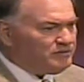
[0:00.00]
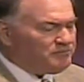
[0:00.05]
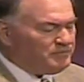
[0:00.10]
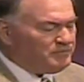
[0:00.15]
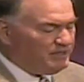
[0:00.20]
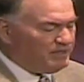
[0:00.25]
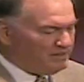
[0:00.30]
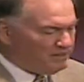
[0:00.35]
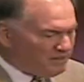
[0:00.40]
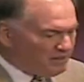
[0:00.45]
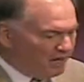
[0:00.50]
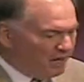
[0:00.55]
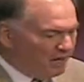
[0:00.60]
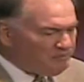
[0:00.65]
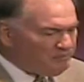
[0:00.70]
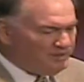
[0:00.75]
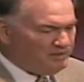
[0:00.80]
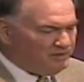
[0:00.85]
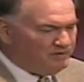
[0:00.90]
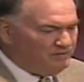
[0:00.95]
be
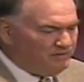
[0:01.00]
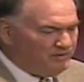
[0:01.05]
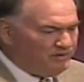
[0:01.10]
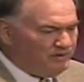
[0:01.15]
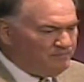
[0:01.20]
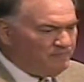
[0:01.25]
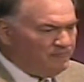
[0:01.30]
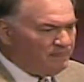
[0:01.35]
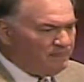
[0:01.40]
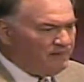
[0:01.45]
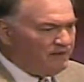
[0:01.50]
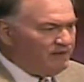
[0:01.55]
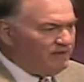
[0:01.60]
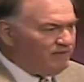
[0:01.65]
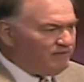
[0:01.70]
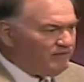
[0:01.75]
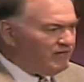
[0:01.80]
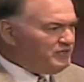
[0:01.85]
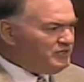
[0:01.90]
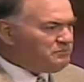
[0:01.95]
adopted of Him,
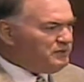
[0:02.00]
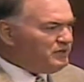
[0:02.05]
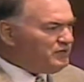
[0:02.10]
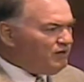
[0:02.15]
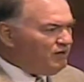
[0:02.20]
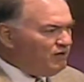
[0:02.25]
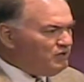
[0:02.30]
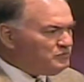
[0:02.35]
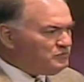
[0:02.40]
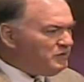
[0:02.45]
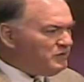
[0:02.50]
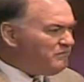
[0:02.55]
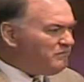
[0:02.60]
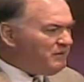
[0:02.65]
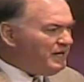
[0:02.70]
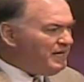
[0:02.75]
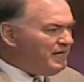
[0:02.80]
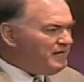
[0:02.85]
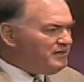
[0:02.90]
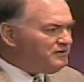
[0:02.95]
that's because we
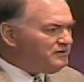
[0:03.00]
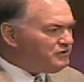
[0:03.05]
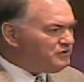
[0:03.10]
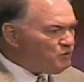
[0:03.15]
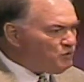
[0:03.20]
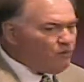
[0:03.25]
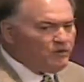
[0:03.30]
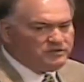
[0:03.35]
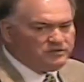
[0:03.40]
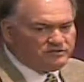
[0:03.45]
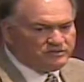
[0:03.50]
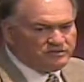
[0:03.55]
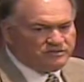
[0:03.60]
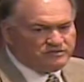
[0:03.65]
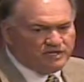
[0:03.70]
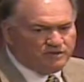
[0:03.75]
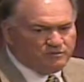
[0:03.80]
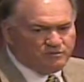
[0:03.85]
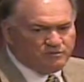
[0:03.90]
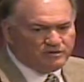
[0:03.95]
made choices
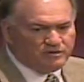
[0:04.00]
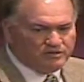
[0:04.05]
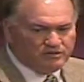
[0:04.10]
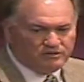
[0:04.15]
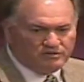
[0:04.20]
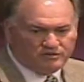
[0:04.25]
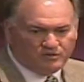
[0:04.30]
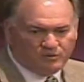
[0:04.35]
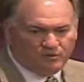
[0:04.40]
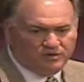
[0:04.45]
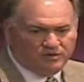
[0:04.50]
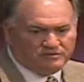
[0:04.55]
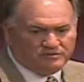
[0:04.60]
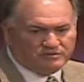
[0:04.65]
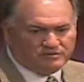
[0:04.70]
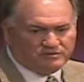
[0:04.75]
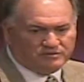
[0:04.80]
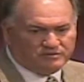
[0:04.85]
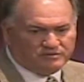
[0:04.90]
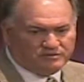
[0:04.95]
that were good
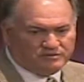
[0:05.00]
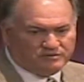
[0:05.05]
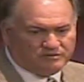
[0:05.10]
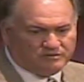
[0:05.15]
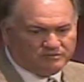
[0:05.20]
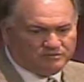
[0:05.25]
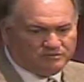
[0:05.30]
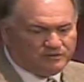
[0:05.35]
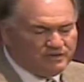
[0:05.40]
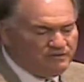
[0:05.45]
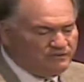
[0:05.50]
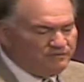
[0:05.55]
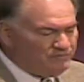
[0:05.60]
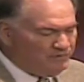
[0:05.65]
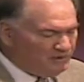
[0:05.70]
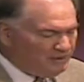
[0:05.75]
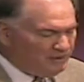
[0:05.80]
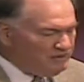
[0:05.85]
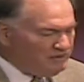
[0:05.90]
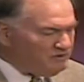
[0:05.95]
choices. We've
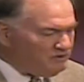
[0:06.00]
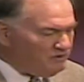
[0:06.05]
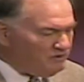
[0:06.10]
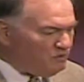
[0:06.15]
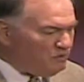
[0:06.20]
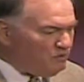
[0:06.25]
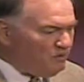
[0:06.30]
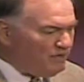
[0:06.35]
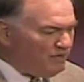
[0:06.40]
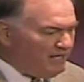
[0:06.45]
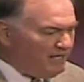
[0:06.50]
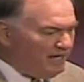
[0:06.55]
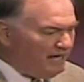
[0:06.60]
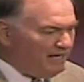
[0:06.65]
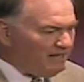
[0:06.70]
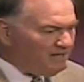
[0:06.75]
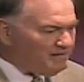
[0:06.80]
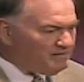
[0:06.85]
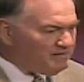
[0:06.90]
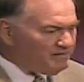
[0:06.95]
listened to what he
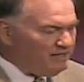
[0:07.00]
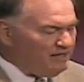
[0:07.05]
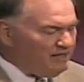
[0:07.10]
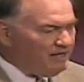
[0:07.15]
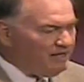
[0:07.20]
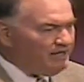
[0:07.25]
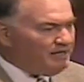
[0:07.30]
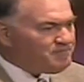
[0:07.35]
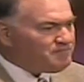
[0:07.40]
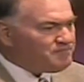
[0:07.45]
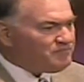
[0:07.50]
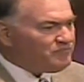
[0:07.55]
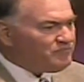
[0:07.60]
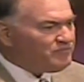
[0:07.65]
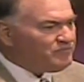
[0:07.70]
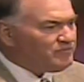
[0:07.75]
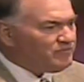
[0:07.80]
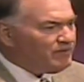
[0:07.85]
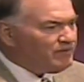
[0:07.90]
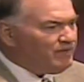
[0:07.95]
had to say
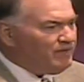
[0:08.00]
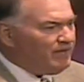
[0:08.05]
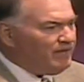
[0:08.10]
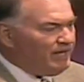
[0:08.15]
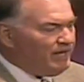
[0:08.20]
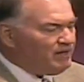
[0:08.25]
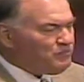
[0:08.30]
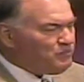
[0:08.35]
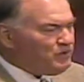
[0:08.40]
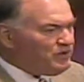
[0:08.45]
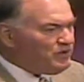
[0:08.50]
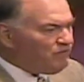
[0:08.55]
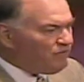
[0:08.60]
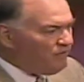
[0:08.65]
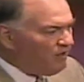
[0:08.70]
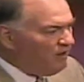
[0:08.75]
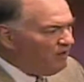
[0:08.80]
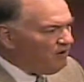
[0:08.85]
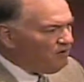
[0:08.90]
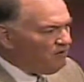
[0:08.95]
and we
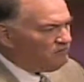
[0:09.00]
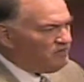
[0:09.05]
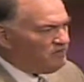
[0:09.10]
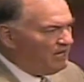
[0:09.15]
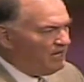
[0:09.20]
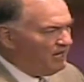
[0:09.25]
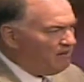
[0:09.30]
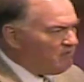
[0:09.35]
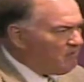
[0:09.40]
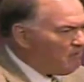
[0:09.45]
followed that.